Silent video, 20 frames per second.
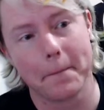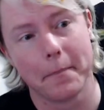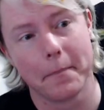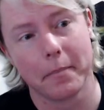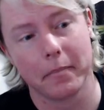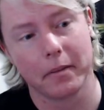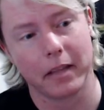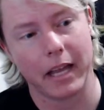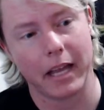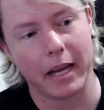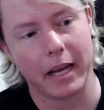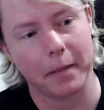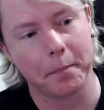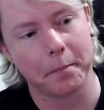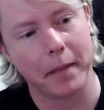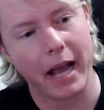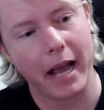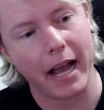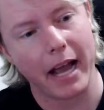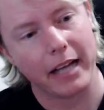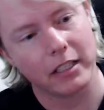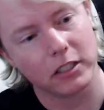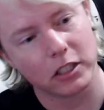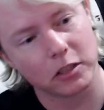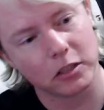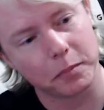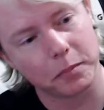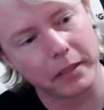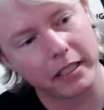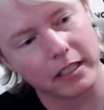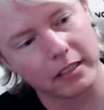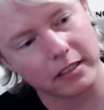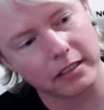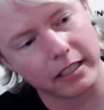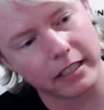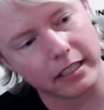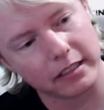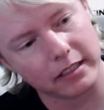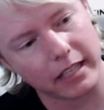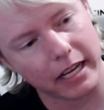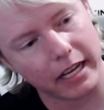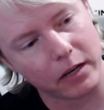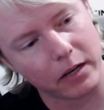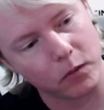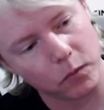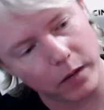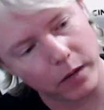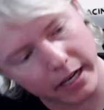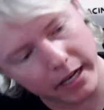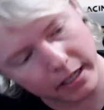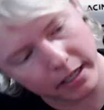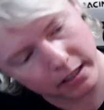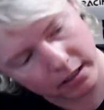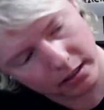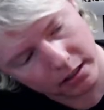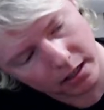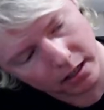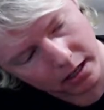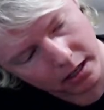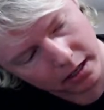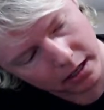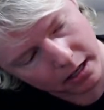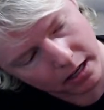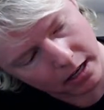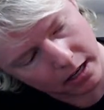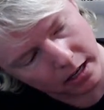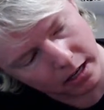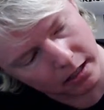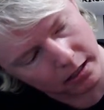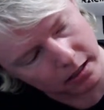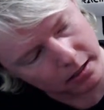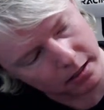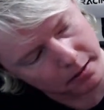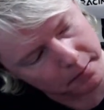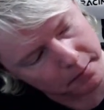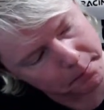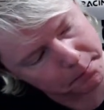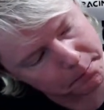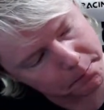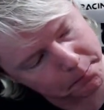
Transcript: like bad just because it is lightweight. I